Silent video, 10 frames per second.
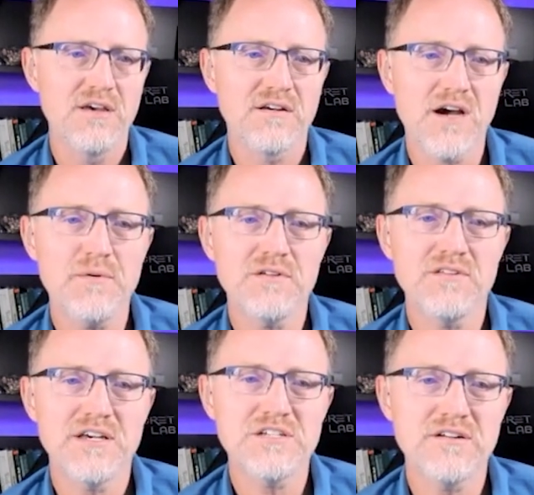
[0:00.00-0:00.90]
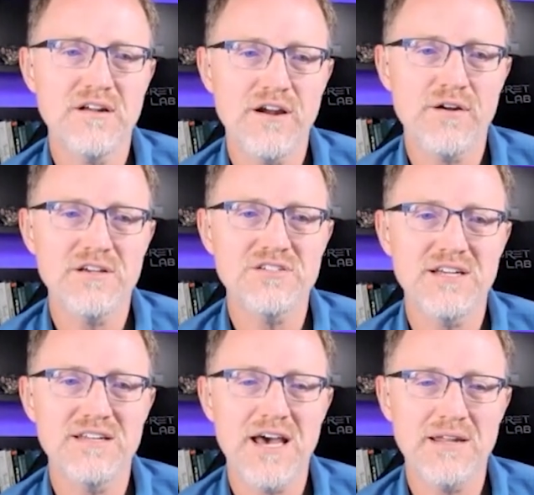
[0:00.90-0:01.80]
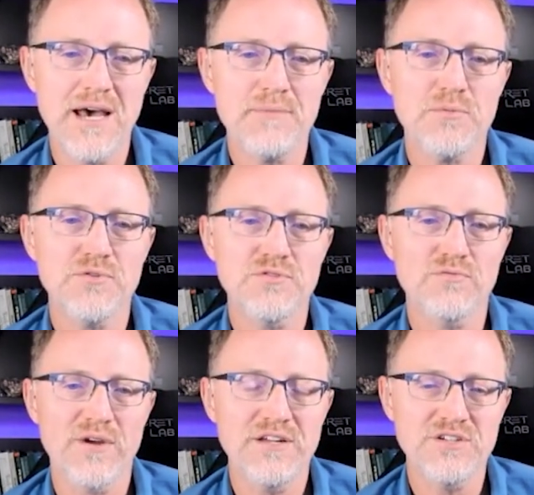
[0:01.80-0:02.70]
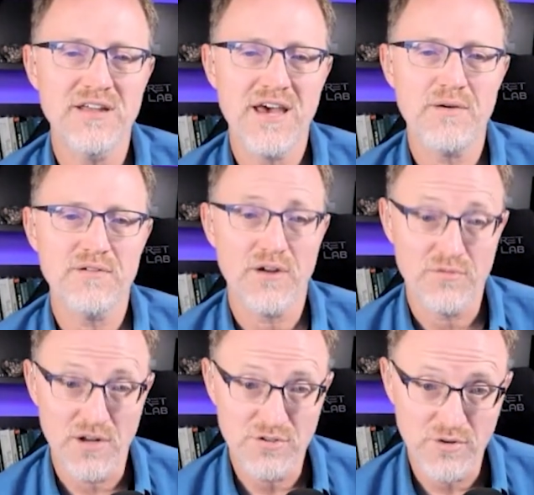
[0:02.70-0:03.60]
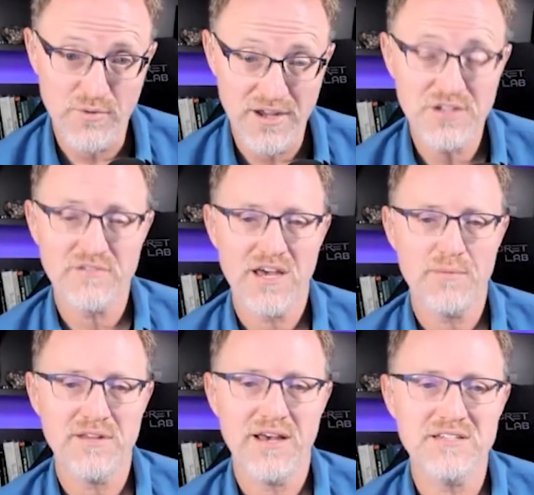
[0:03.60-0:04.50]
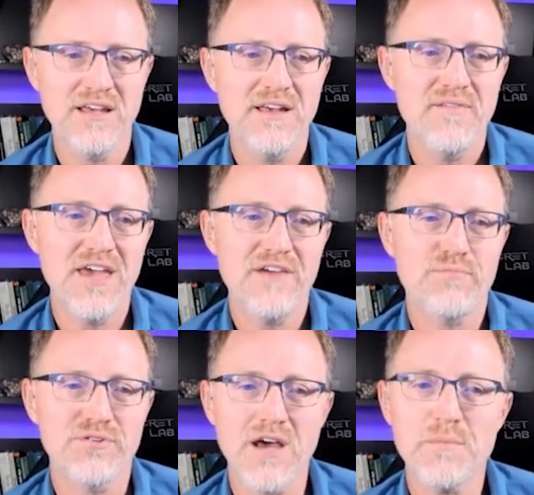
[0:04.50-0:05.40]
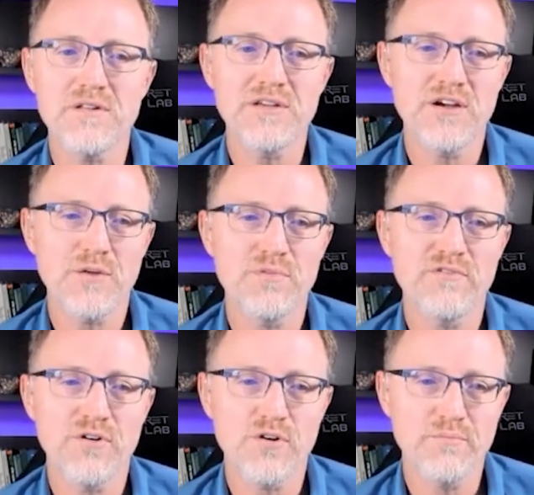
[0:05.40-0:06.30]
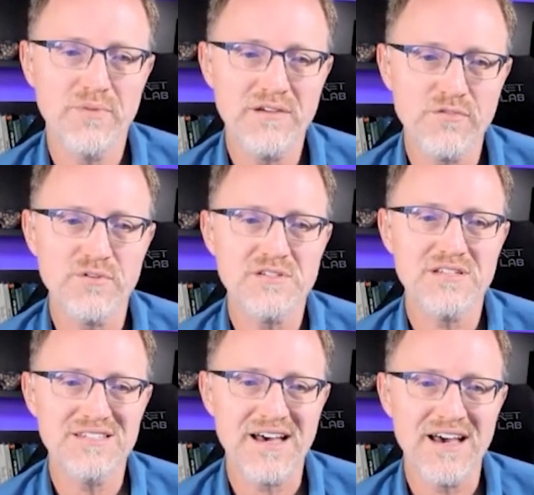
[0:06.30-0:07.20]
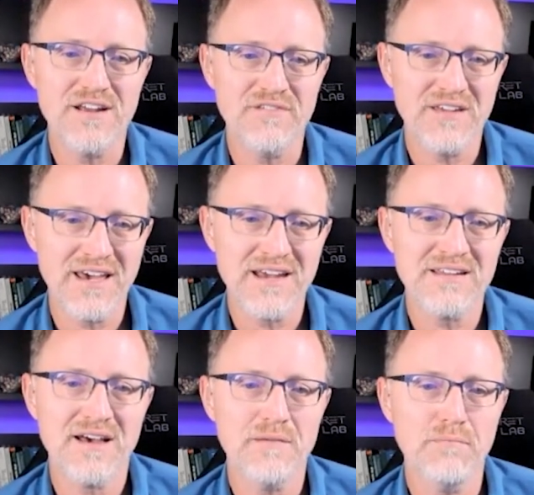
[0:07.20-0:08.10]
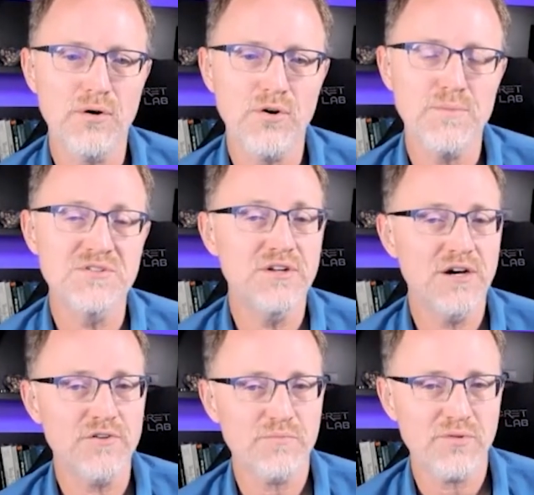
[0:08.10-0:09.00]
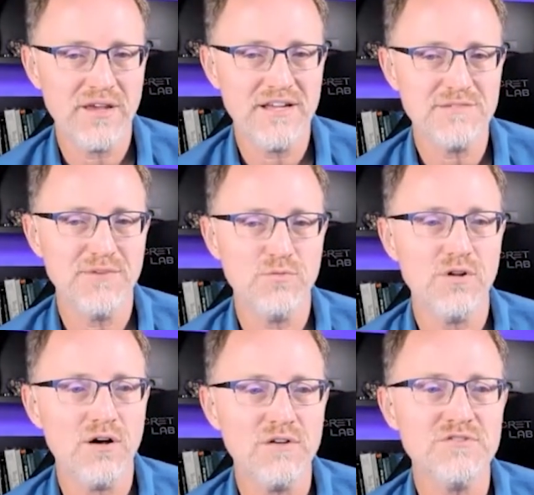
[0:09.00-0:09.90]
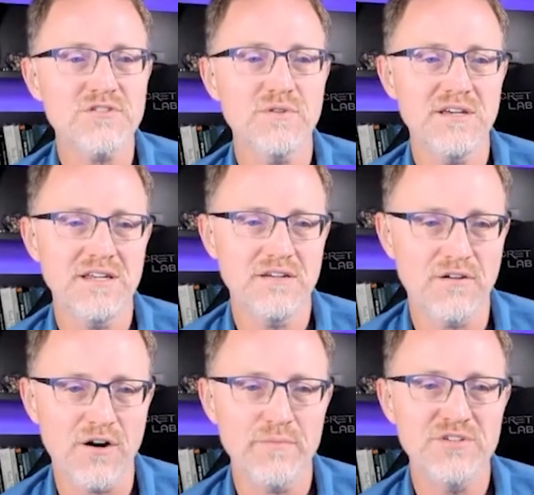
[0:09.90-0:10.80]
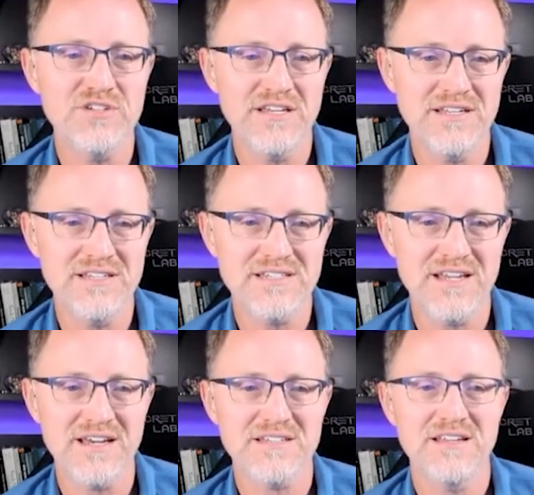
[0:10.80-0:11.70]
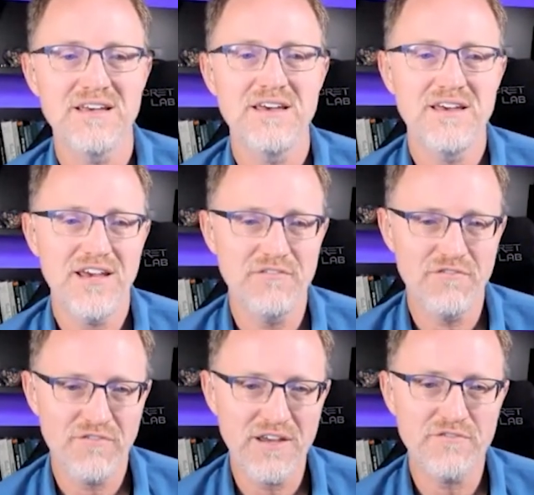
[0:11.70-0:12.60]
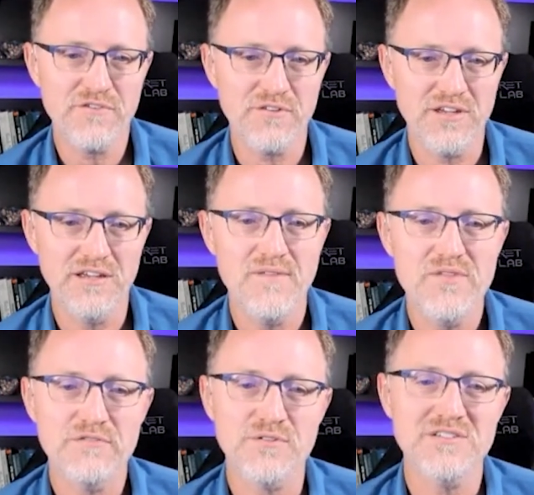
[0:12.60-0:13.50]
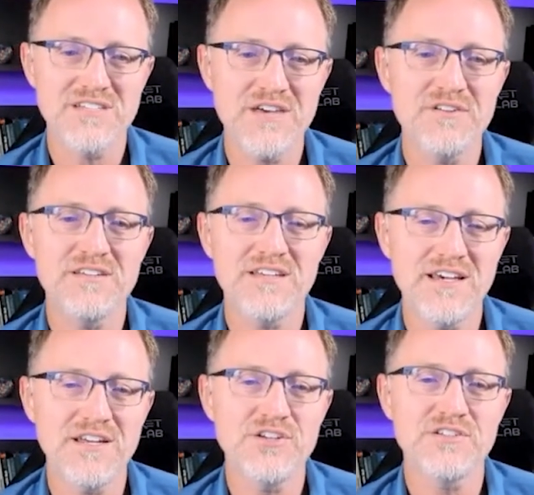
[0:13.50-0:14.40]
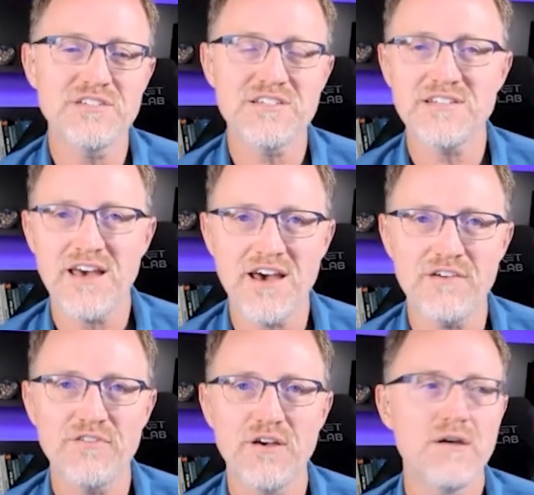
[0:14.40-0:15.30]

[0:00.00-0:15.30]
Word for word: Common to the desert areas, yet adaptable to range and ha- uh, to a range of habitats, they have predominantly herb- herbivorous diet of cacti, bulbs, and other plants, but will also eat garbage, insects, and fatefully for Seven Canyon staff